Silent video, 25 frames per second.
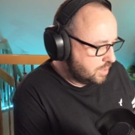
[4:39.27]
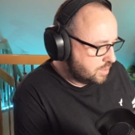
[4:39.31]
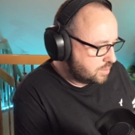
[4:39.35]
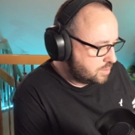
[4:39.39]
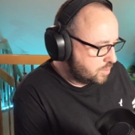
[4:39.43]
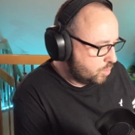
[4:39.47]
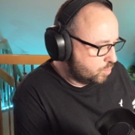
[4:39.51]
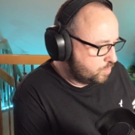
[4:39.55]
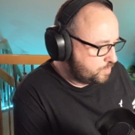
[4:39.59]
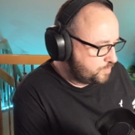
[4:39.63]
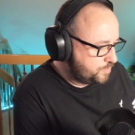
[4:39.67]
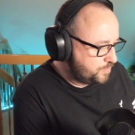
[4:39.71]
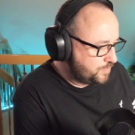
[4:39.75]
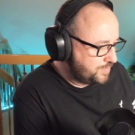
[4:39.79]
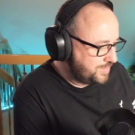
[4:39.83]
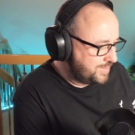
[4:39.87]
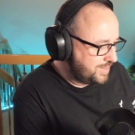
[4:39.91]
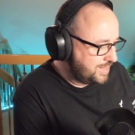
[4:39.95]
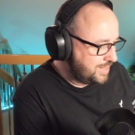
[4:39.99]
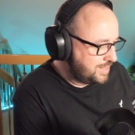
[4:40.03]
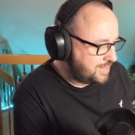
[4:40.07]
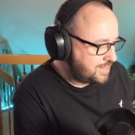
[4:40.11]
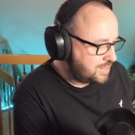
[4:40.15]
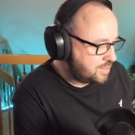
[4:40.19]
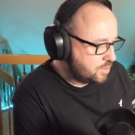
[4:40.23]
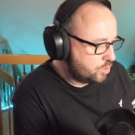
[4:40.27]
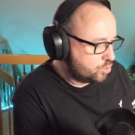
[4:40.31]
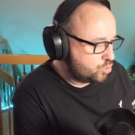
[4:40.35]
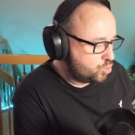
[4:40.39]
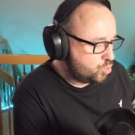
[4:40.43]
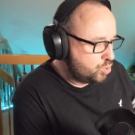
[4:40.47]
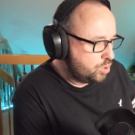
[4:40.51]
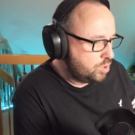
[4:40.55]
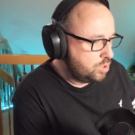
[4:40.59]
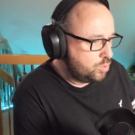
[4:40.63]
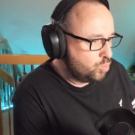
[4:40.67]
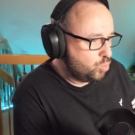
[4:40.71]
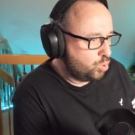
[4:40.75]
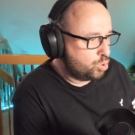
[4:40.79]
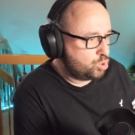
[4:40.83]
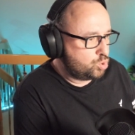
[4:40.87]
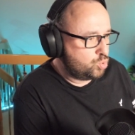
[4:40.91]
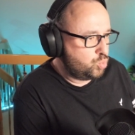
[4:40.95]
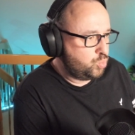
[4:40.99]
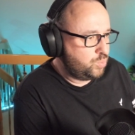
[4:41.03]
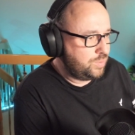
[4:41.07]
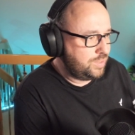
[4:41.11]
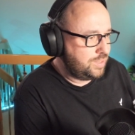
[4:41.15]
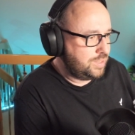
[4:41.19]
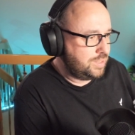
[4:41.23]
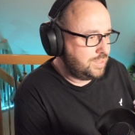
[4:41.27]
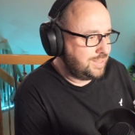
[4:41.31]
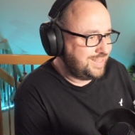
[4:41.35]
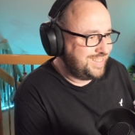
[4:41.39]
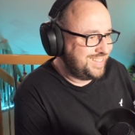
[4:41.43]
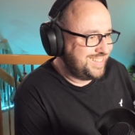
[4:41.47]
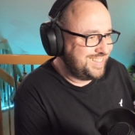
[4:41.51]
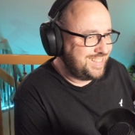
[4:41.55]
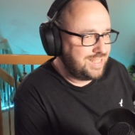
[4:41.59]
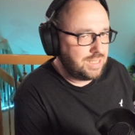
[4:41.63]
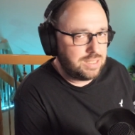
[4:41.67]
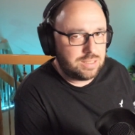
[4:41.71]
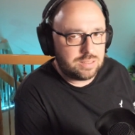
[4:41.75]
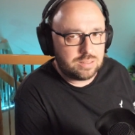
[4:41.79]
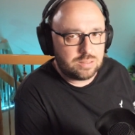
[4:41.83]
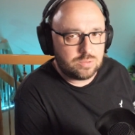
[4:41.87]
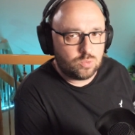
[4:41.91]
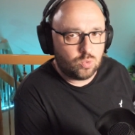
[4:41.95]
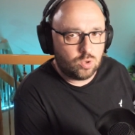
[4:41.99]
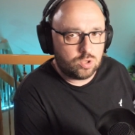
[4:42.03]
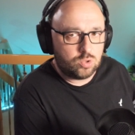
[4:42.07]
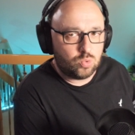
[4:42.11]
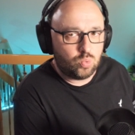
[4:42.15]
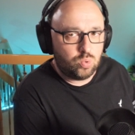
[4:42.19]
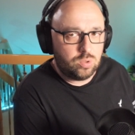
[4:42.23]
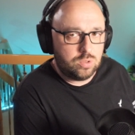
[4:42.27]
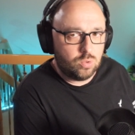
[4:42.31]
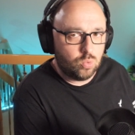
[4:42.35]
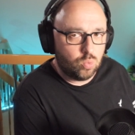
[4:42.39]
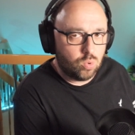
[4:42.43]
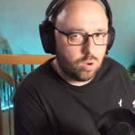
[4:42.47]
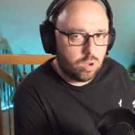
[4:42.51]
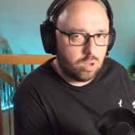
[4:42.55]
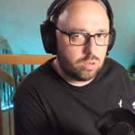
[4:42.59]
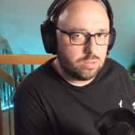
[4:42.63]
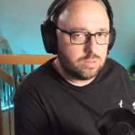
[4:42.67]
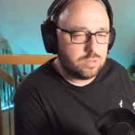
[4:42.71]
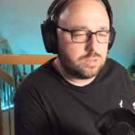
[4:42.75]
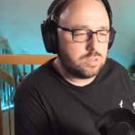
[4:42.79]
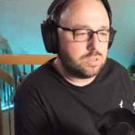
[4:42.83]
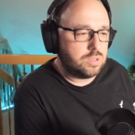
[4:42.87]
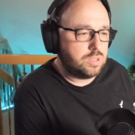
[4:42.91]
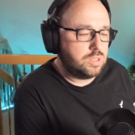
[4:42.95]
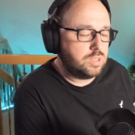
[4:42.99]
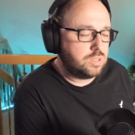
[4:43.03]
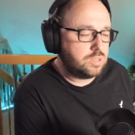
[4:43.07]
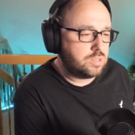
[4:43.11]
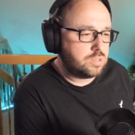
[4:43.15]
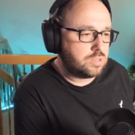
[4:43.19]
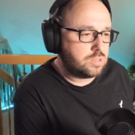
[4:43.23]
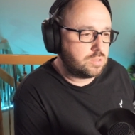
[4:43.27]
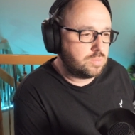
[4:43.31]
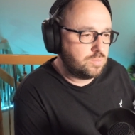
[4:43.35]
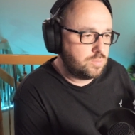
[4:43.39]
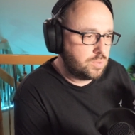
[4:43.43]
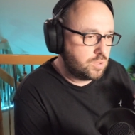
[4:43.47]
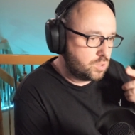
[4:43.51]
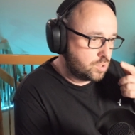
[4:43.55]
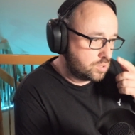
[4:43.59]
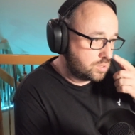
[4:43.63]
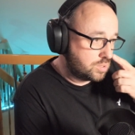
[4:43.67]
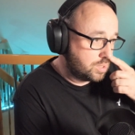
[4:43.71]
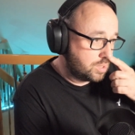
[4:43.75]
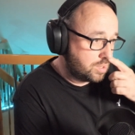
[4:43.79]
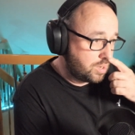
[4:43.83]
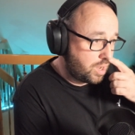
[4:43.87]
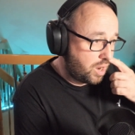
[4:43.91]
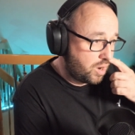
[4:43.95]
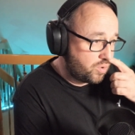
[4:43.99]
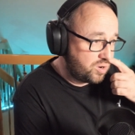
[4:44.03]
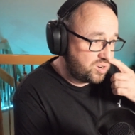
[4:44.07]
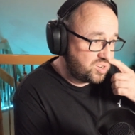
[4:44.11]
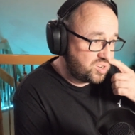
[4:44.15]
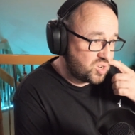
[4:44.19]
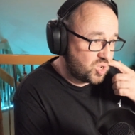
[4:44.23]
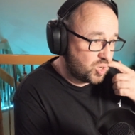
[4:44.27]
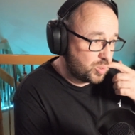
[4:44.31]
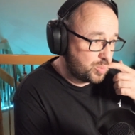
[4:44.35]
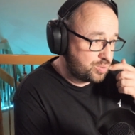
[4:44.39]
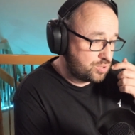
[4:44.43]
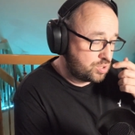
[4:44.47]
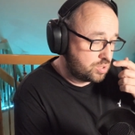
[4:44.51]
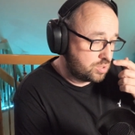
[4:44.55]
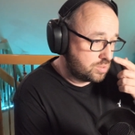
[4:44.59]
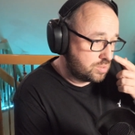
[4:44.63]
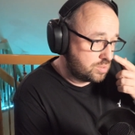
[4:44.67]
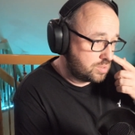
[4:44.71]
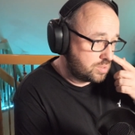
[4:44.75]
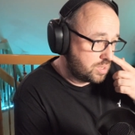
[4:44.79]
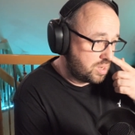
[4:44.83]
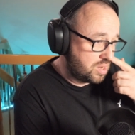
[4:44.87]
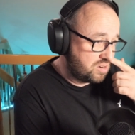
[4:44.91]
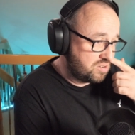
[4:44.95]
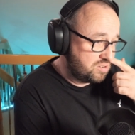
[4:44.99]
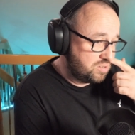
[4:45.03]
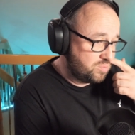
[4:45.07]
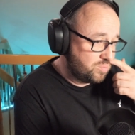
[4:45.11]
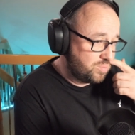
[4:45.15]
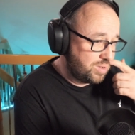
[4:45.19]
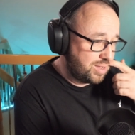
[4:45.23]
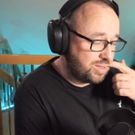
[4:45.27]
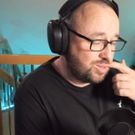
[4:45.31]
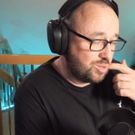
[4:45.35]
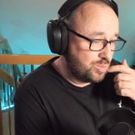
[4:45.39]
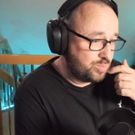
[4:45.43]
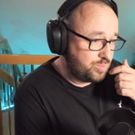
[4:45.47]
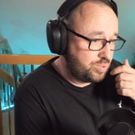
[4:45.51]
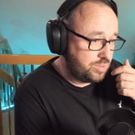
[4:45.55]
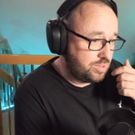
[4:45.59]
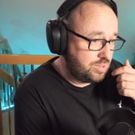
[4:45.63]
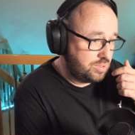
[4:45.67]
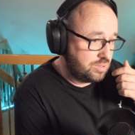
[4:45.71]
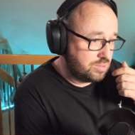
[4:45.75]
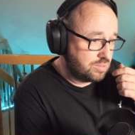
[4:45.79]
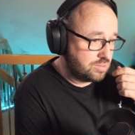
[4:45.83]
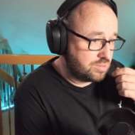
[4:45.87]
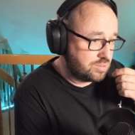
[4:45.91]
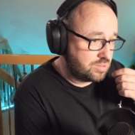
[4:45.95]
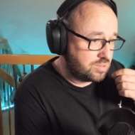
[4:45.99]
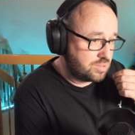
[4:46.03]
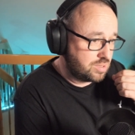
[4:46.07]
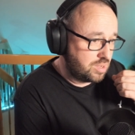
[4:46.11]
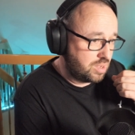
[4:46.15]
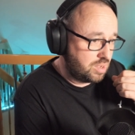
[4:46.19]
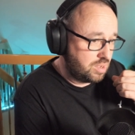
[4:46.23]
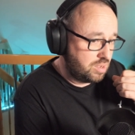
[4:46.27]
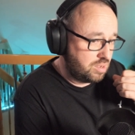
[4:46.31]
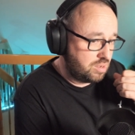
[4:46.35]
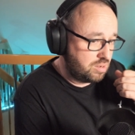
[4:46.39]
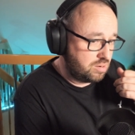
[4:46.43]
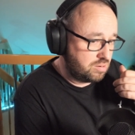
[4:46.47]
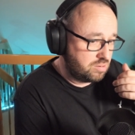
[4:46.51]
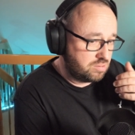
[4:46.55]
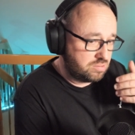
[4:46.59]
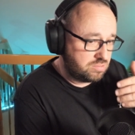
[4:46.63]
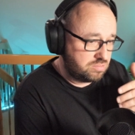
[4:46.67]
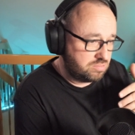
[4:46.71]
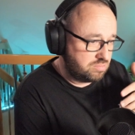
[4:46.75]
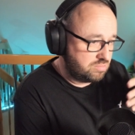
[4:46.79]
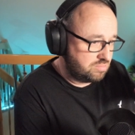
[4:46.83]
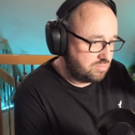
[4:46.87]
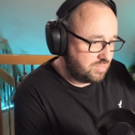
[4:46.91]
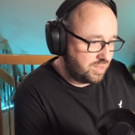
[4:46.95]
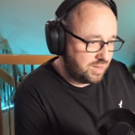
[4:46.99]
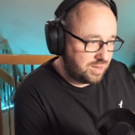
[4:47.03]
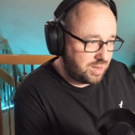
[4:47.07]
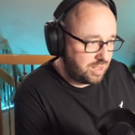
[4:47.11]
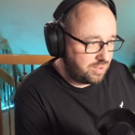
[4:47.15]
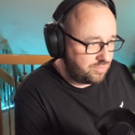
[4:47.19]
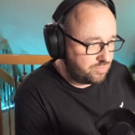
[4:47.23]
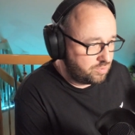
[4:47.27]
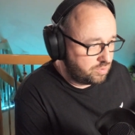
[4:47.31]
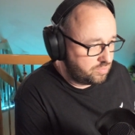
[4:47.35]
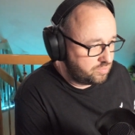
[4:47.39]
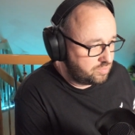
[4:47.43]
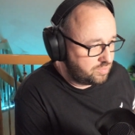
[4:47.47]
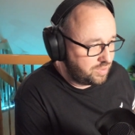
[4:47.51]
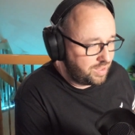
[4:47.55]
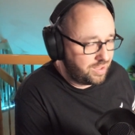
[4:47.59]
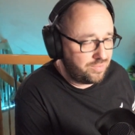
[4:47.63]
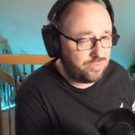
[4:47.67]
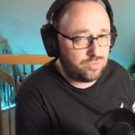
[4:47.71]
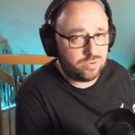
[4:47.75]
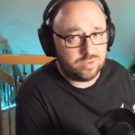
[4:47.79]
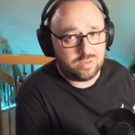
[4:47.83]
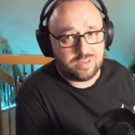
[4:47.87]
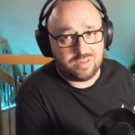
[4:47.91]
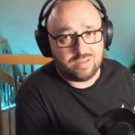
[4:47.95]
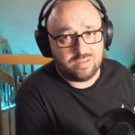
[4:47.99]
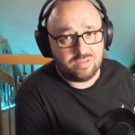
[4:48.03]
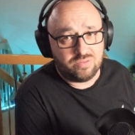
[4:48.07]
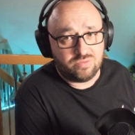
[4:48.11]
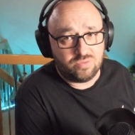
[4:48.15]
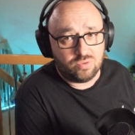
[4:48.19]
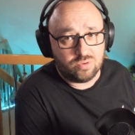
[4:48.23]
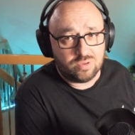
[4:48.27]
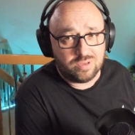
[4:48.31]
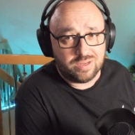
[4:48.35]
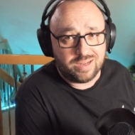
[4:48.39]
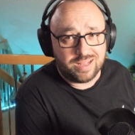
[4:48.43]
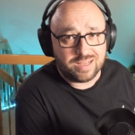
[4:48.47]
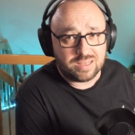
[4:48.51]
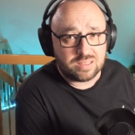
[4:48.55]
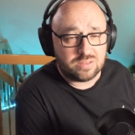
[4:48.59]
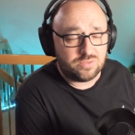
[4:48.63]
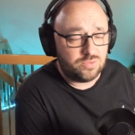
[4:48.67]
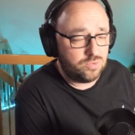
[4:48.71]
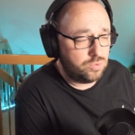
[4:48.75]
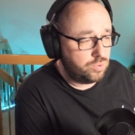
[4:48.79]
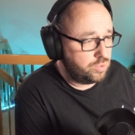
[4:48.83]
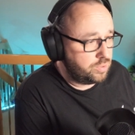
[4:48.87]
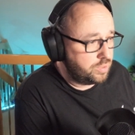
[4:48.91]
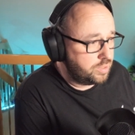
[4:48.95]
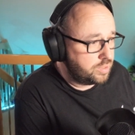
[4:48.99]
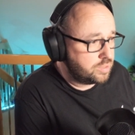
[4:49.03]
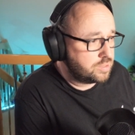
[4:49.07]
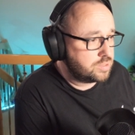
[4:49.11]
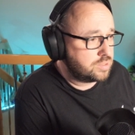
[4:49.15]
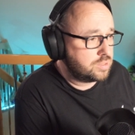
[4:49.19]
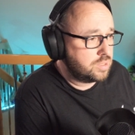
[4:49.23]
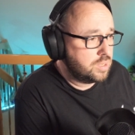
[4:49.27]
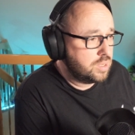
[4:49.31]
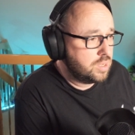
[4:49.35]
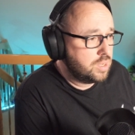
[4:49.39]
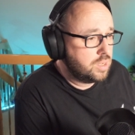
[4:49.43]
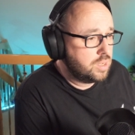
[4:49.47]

So it's not really what we need, what we want. It's because the current options are, in my opinions, are enough of everything for the next few years.